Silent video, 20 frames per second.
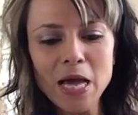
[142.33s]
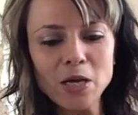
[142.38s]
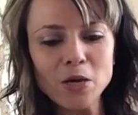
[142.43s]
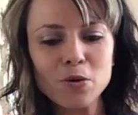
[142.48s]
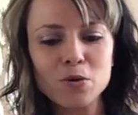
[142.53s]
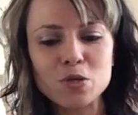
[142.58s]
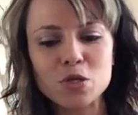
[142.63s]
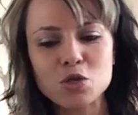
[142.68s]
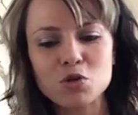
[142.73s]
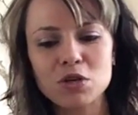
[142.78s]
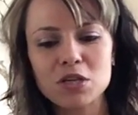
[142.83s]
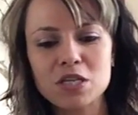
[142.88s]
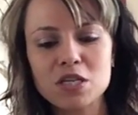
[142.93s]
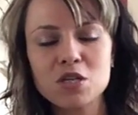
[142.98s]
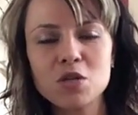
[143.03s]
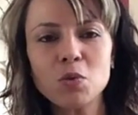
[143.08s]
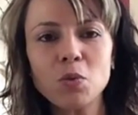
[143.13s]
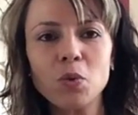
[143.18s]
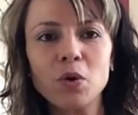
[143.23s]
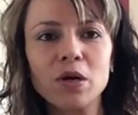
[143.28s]
Go straight
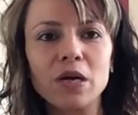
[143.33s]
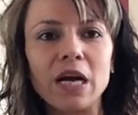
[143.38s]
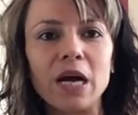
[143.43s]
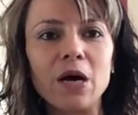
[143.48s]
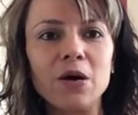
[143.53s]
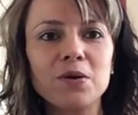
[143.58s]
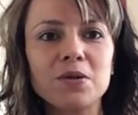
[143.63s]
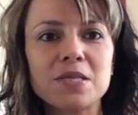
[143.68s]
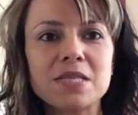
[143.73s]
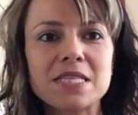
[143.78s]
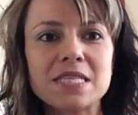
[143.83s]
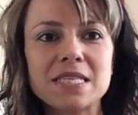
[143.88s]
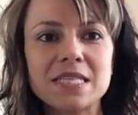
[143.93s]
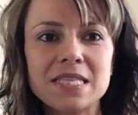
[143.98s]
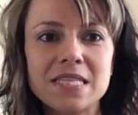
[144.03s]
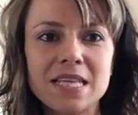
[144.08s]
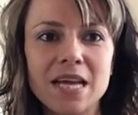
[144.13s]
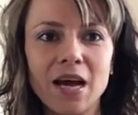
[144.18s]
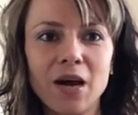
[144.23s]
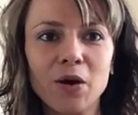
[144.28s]
to the workout,
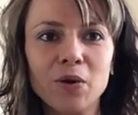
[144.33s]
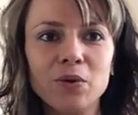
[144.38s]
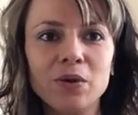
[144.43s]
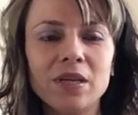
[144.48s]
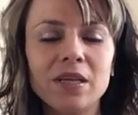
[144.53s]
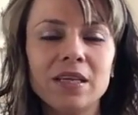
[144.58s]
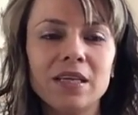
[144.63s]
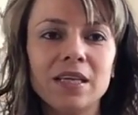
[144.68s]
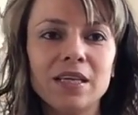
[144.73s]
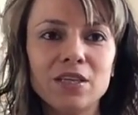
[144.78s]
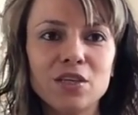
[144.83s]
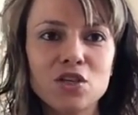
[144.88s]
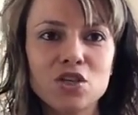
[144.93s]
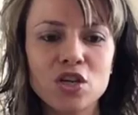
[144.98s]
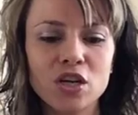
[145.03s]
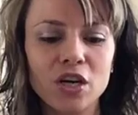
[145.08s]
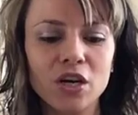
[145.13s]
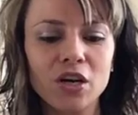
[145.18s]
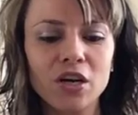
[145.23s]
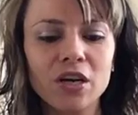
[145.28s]
sit down in a
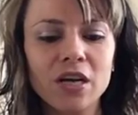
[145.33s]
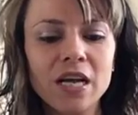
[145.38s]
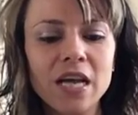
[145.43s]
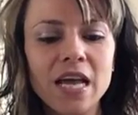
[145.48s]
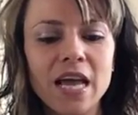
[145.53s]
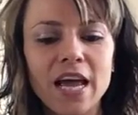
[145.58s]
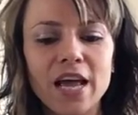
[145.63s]
chair,